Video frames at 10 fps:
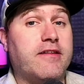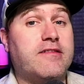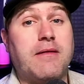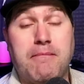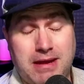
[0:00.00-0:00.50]

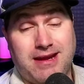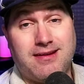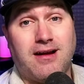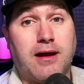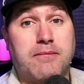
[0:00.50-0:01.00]
this many
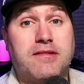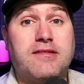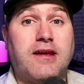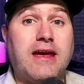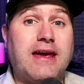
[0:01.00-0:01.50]

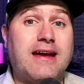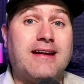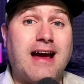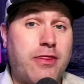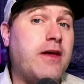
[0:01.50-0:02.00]
times,
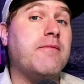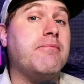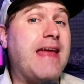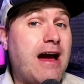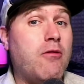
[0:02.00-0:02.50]
and I
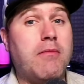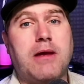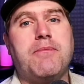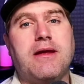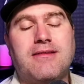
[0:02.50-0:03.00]
think now
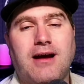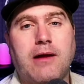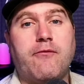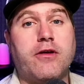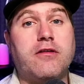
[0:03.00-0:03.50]
might be a
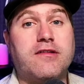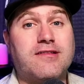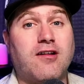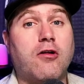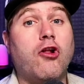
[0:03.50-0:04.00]
time for you to
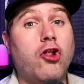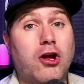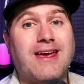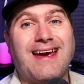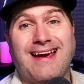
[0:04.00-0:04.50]
start
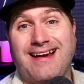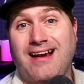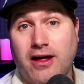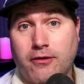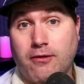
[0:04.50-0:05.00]
looking
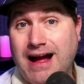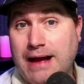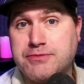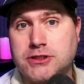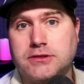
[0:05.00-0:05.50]
at other
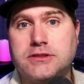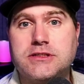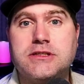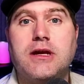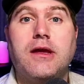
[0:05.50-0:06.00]

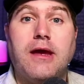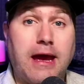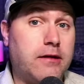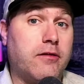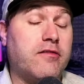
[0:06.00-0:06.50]
options
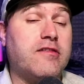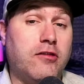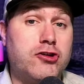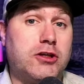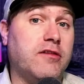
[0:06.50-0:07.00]
and other
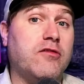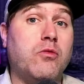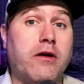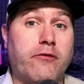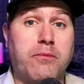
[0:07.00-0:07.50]

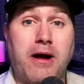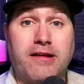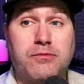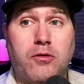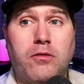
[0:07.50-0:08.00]
solutions wherever
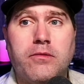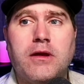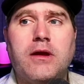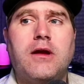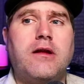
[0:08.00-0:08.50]
possible.
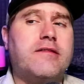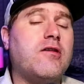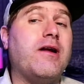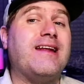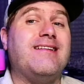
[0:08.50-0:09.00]
Let's
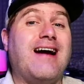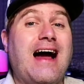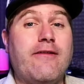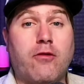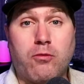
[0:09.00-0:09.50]
go ahead and
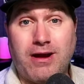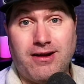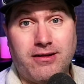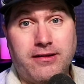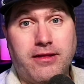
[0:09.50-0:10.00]
dive
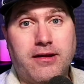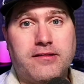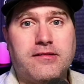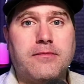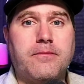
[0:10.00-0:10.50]
right on into
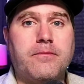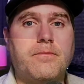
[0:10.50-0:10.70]
this.